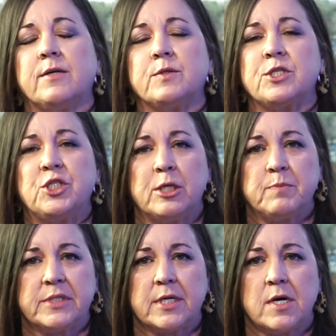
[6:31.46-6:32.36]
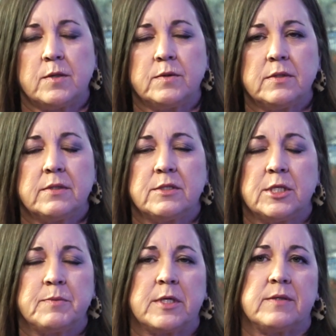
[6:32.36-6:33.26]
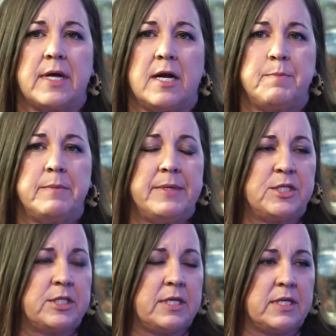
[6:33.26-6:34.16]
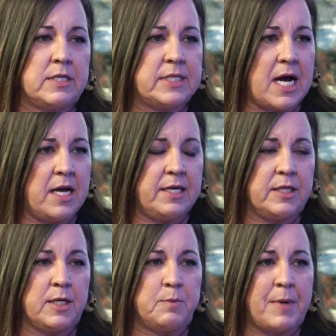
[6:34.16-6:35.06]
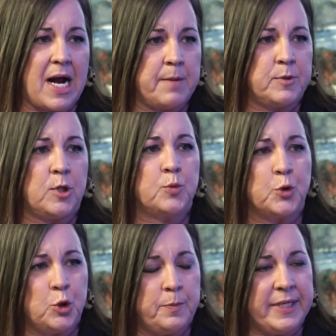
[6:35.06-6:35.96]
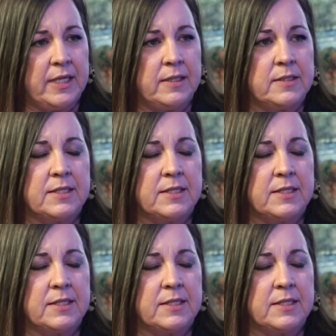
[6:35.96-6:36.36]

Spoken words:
was gemstones that had been mentioned in the Bible, rubies,